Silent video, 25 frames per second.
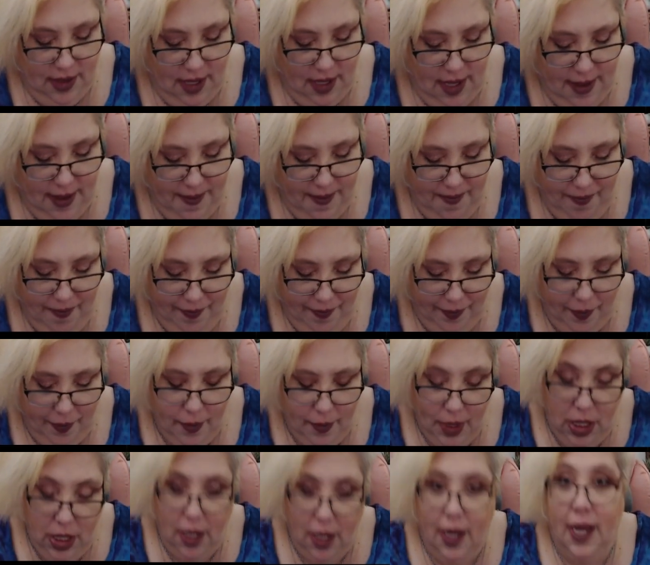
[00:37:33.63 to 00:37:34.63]
And
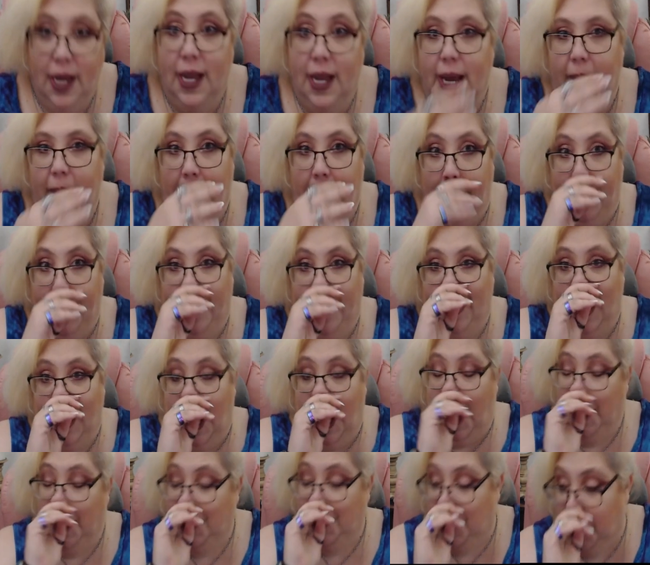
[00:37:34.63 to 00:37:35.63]
it
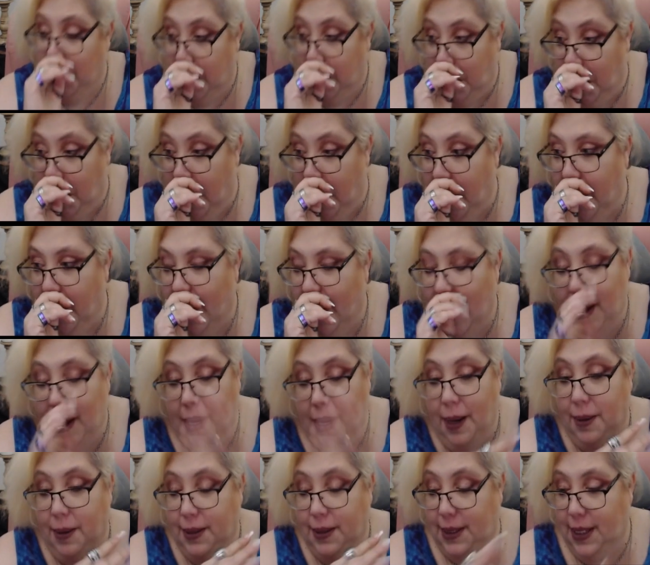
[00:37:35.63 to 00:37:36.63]
has to do, and
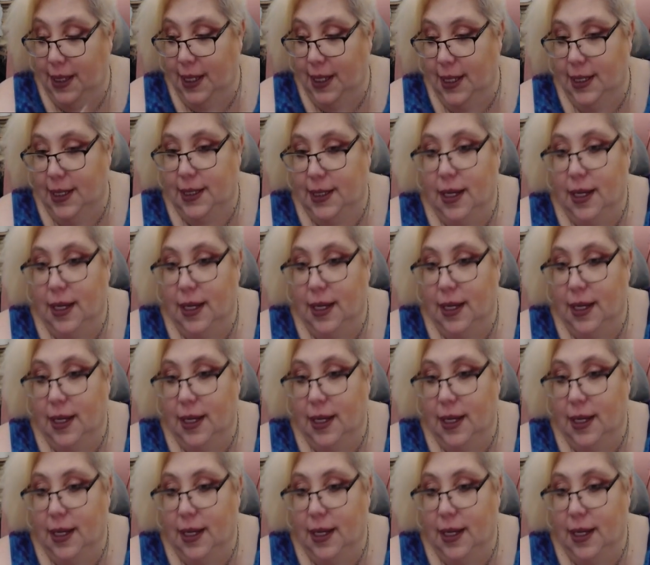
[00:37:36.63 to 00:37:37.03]
I see this.